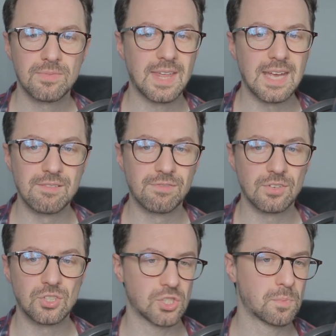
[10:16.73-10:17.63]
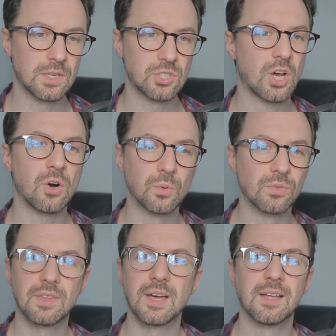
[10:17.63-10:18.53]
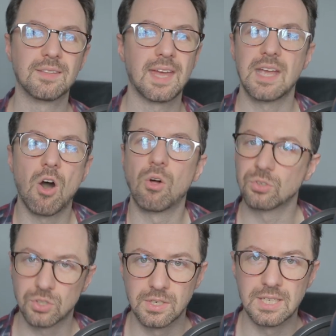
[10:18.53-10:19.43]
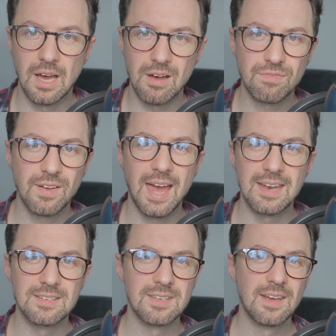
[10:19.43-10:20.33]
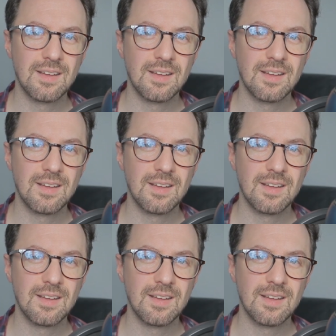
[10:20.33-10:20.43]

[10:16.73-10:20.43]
they've just been told that they aren't good enough and